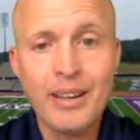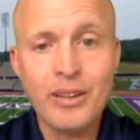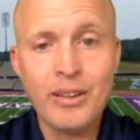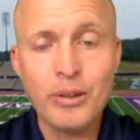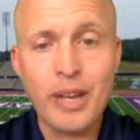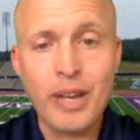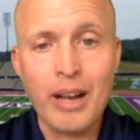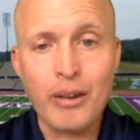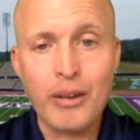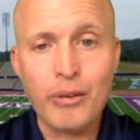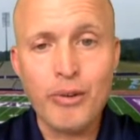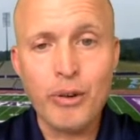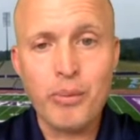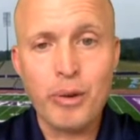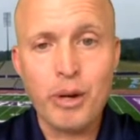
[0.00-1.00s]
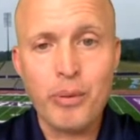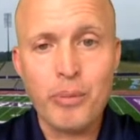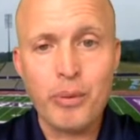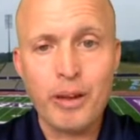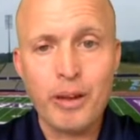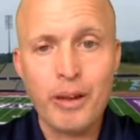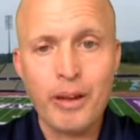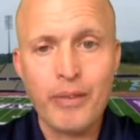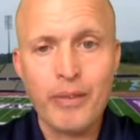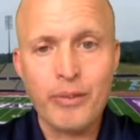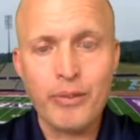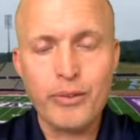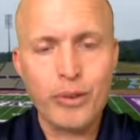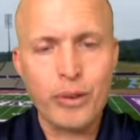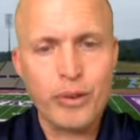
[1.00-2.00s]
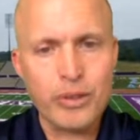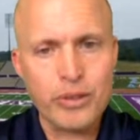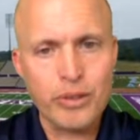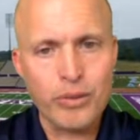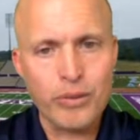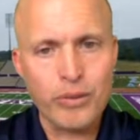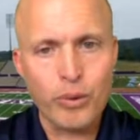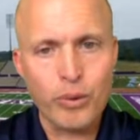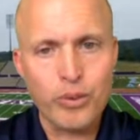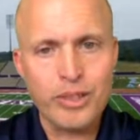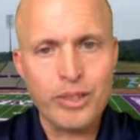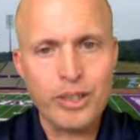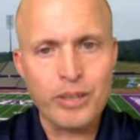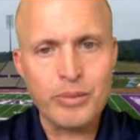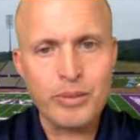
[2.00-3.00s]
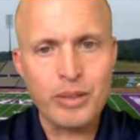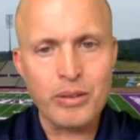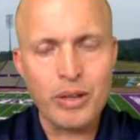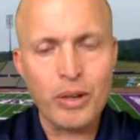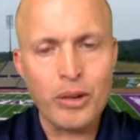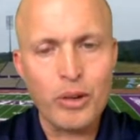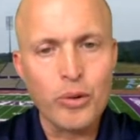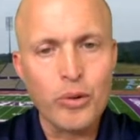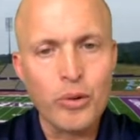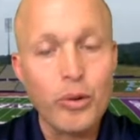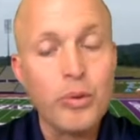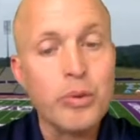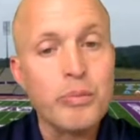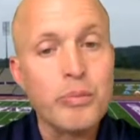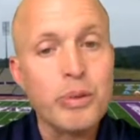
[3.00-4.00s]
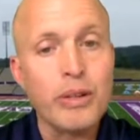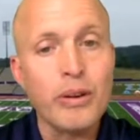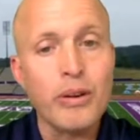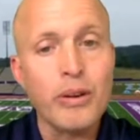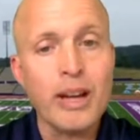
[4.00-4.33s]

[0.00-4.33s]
your college football playoff as far as the four teams and, and who, who would be your